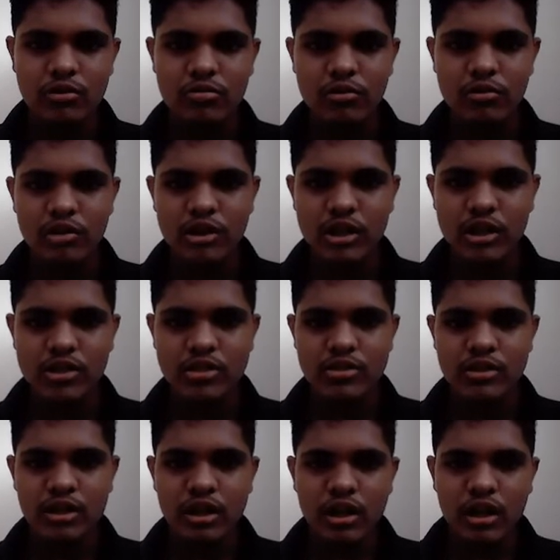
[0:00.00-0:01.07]
voltage,
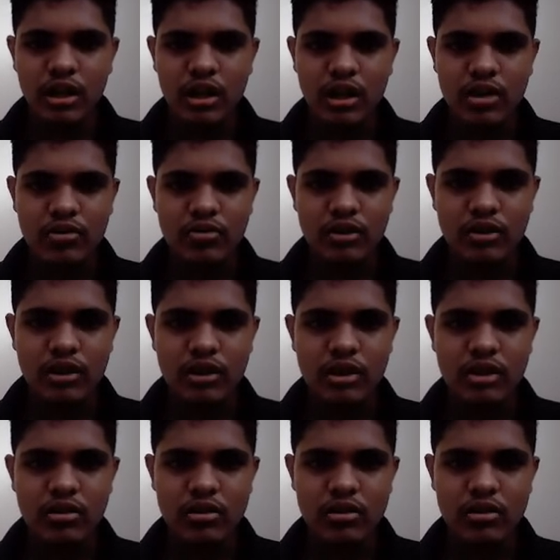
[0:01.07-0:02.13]
and when
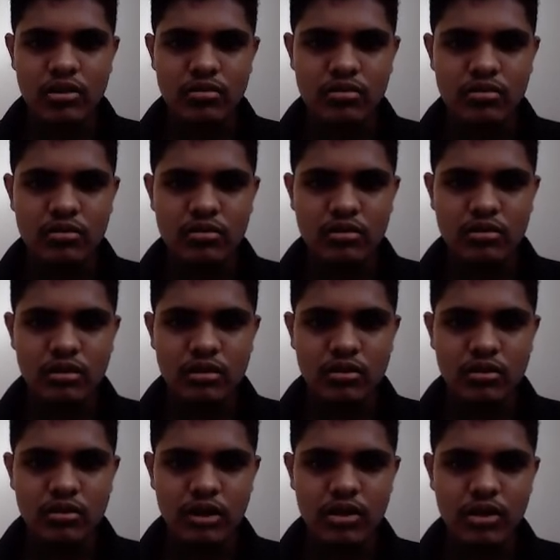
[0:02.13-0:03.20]

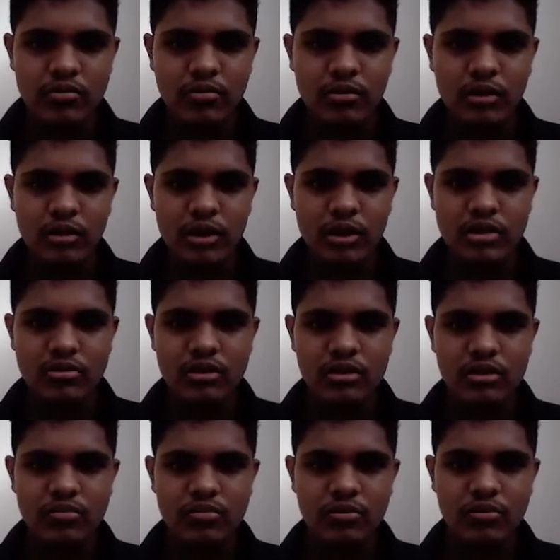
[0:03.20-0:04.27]
we pass through the
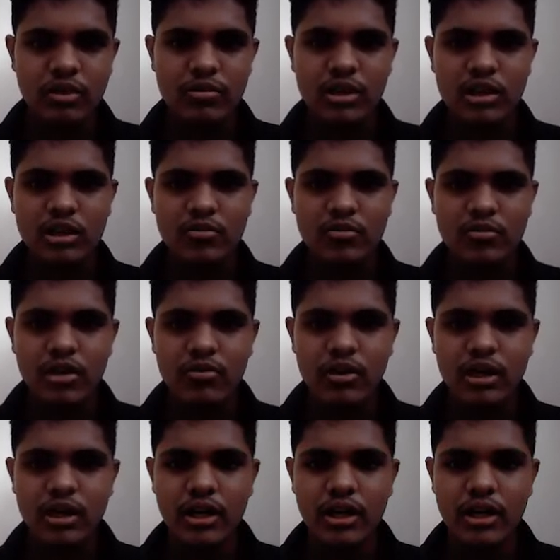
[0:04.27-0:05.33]
full wave rectifier,
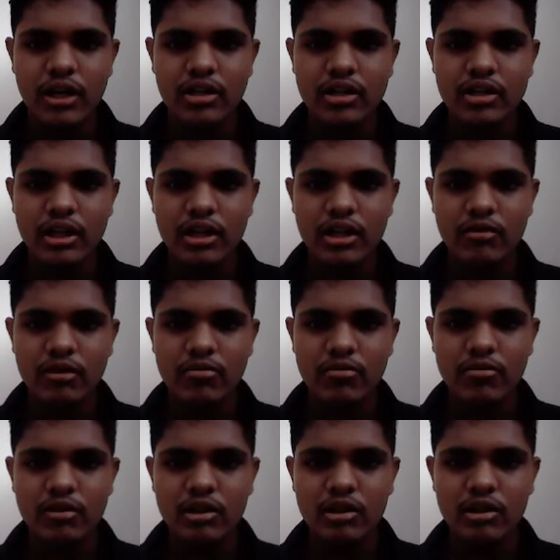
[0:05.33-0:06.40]
we'll get this type of
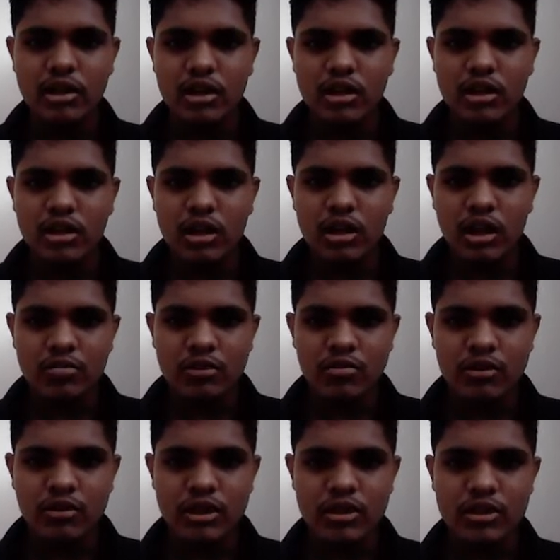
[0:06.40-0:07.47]
output
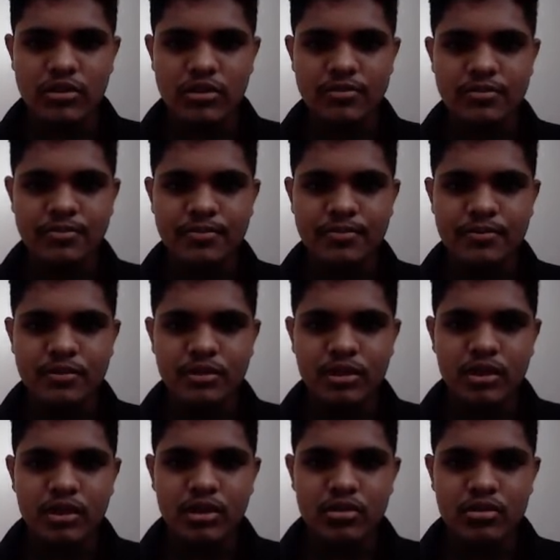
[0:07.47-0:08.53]
voltage.
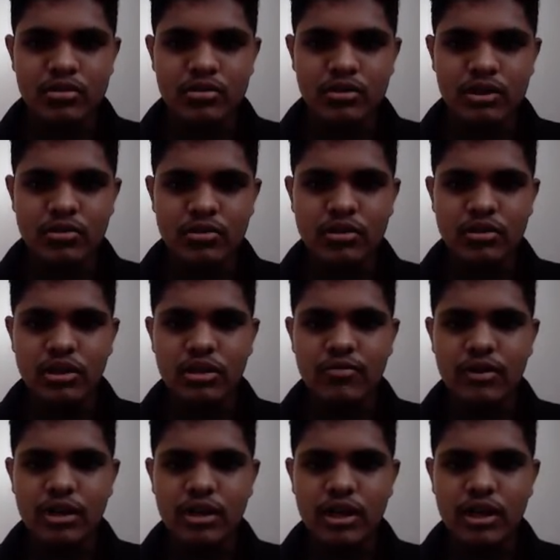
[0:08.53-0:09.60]
So using the
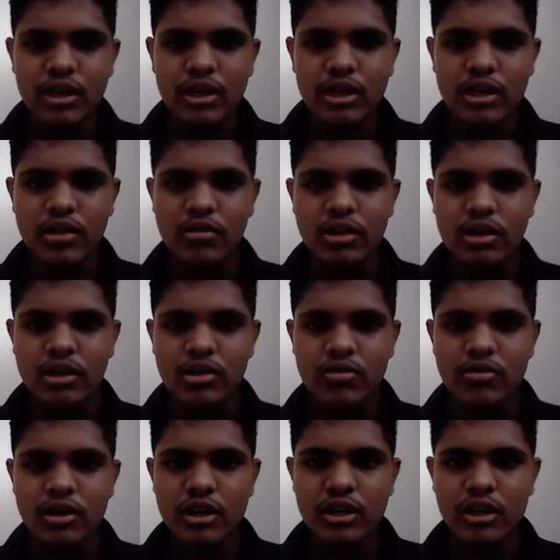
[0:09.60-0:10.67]
filter and regulator,
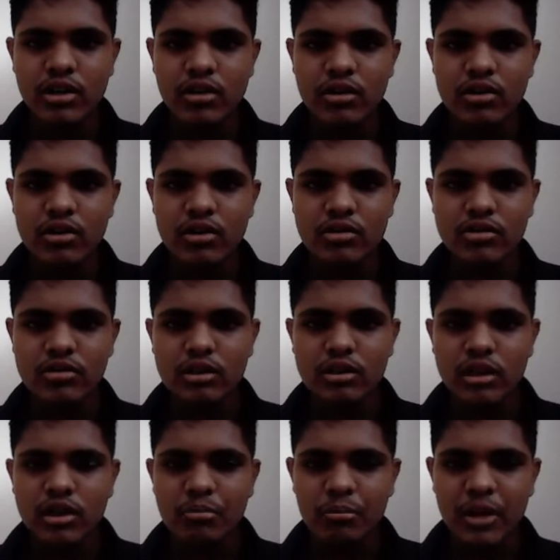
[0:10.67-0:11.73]
we can also
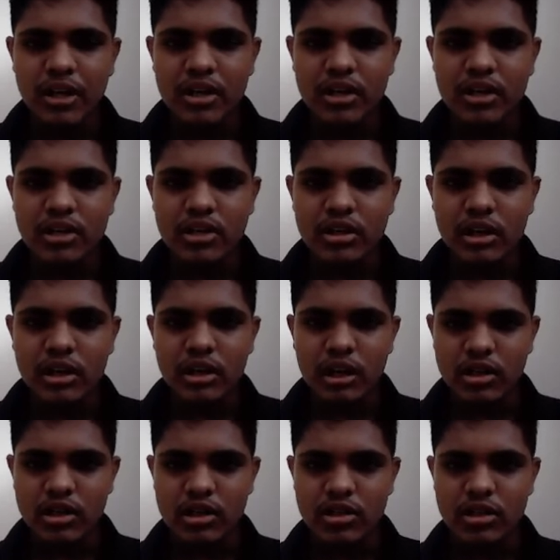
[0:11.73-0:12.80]
make it a
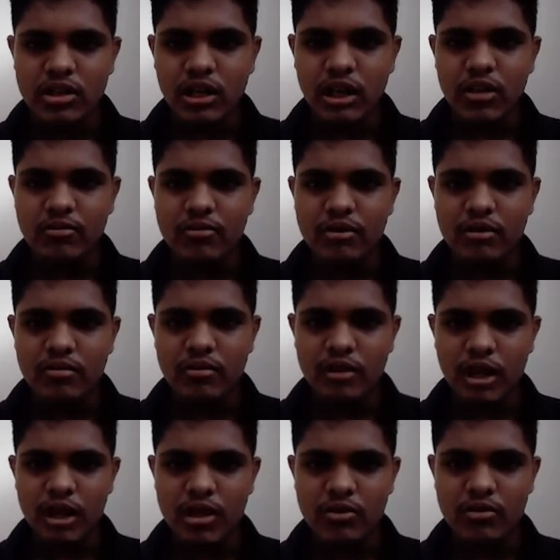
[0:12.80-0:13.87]
DC type.
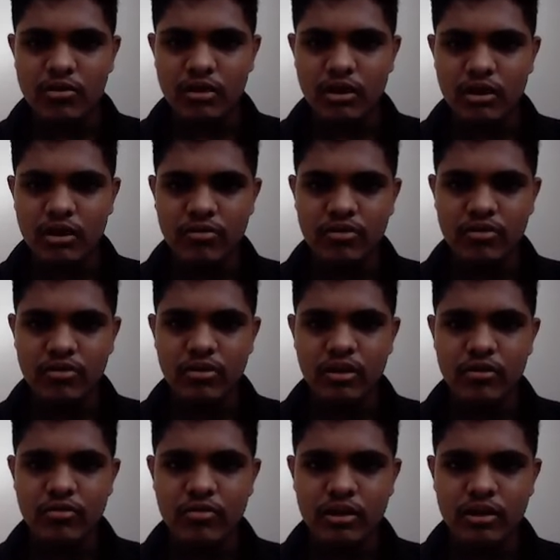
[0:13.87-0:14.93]
Like if we
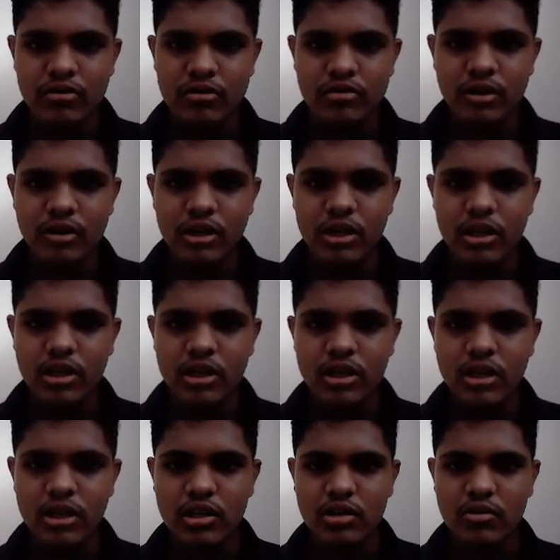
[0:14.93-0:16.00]
will use filter, then
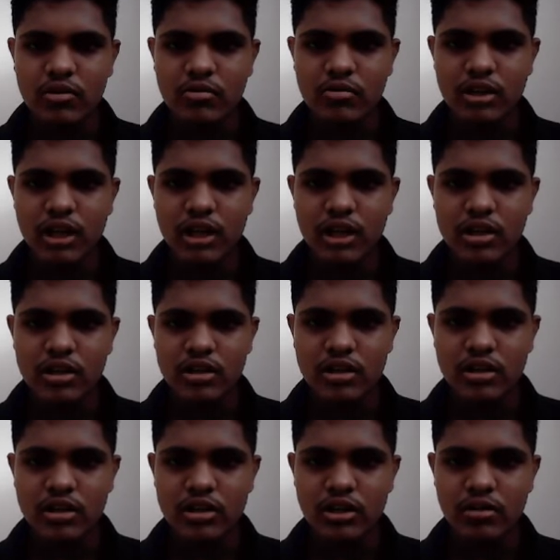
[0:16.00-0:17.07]
it will be like
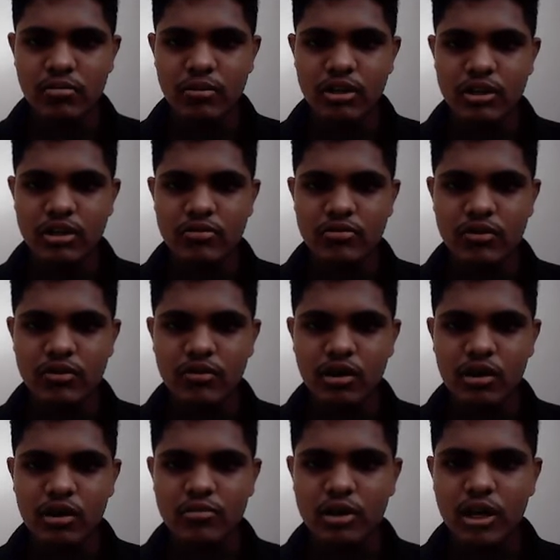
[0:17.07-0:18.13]
these ripples will
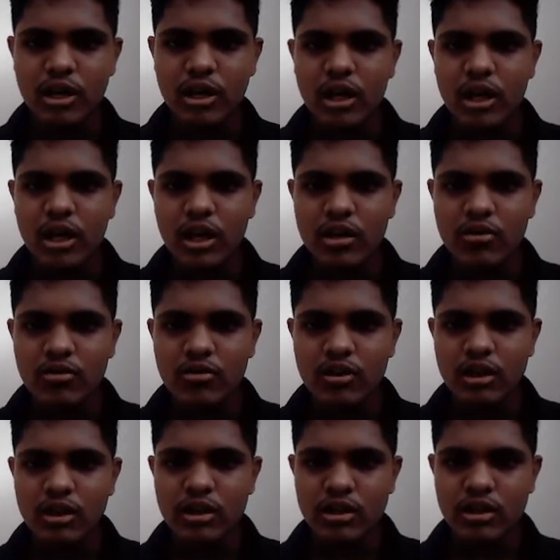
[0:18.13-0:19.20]
form, and
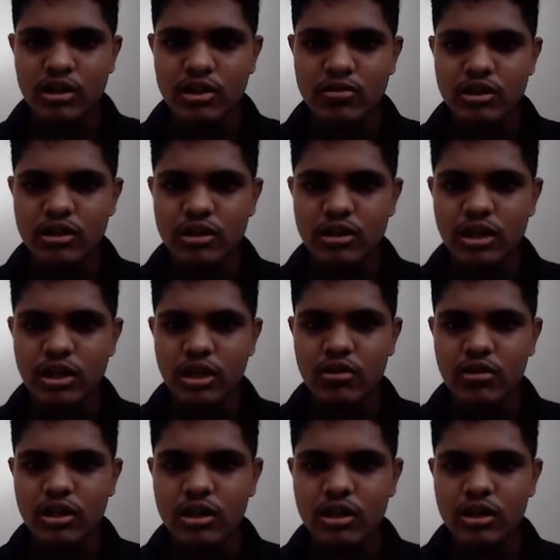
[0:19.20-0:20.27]
when using the
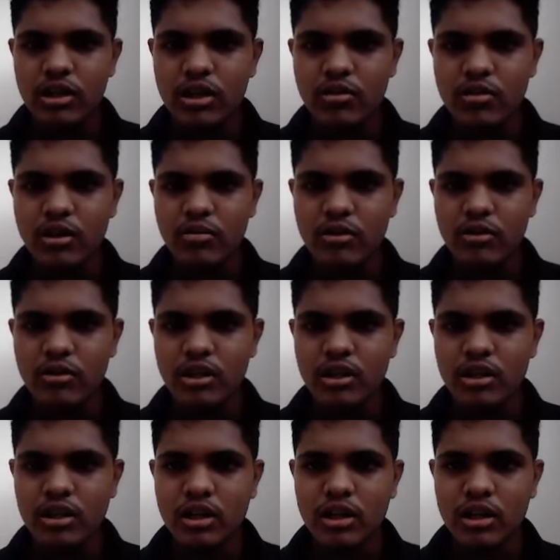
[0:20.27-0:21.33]
regulator, it will be
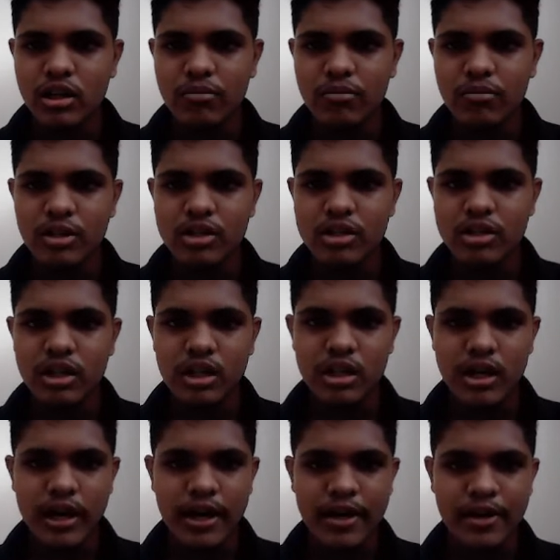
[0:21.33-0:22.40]
complete straight
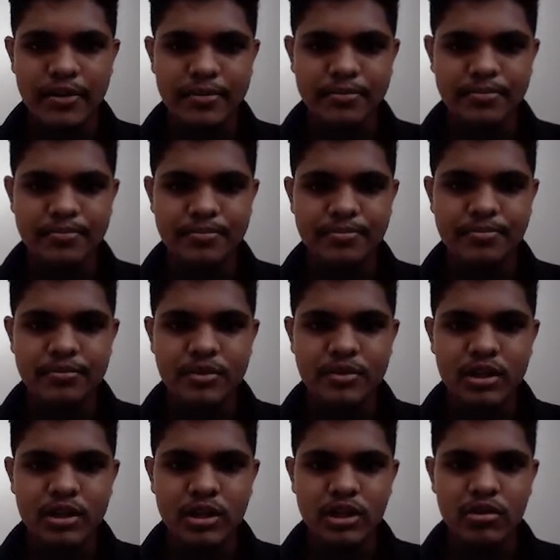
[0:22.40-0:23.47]
line,
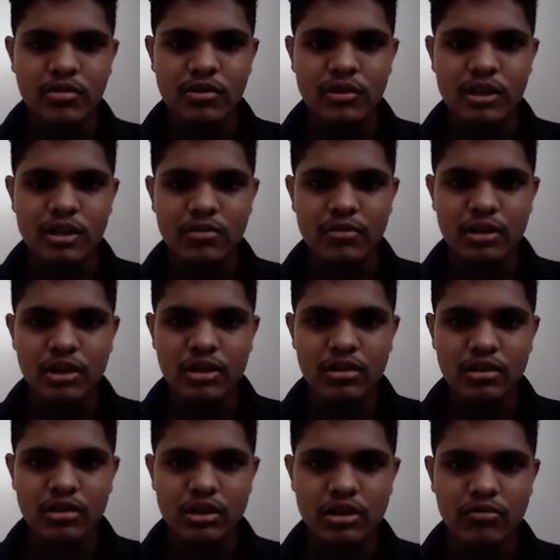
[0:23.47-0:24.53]
that will be
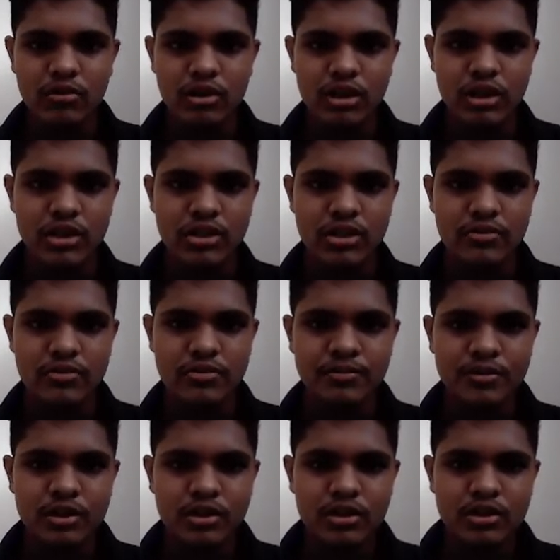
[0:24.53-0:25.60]
DC voltage.
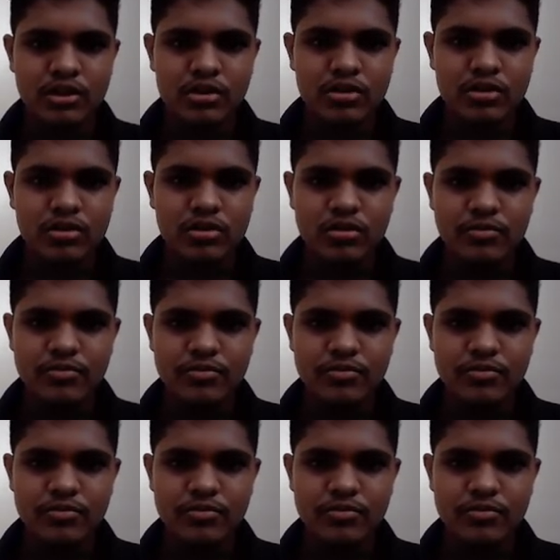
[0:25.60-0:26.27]
So